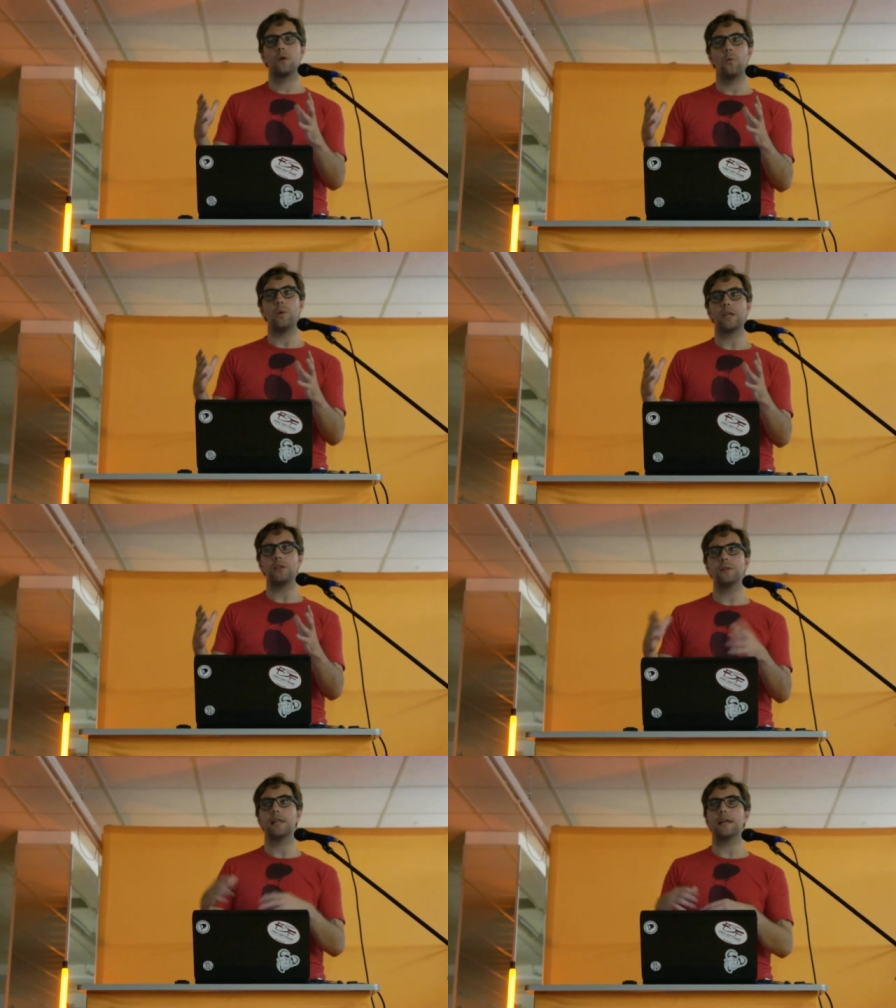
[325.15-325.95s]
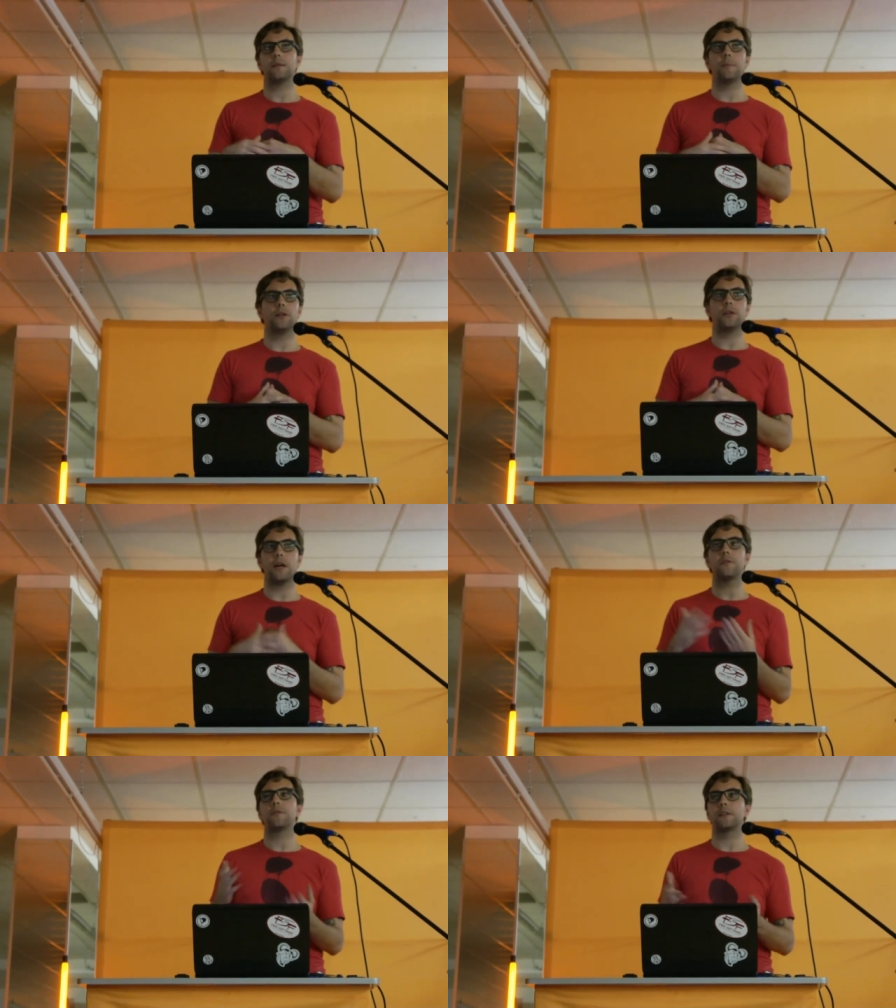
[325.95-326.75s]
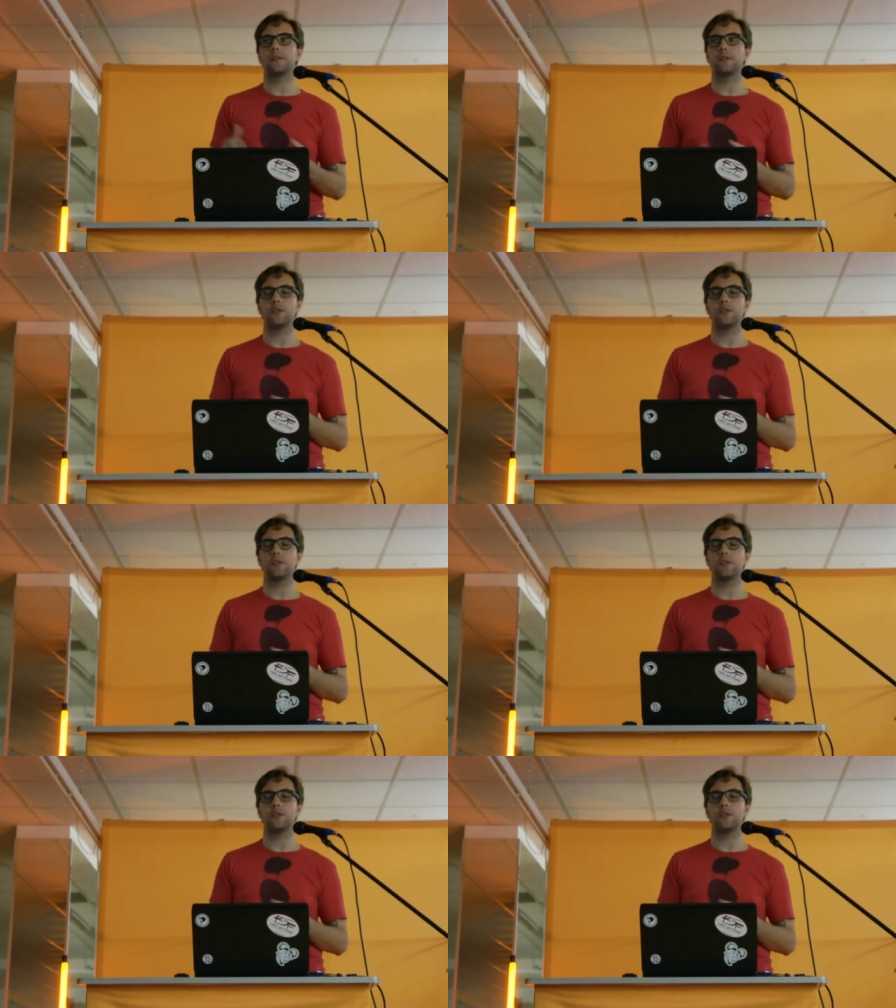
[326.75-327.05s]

we can use that to build other things.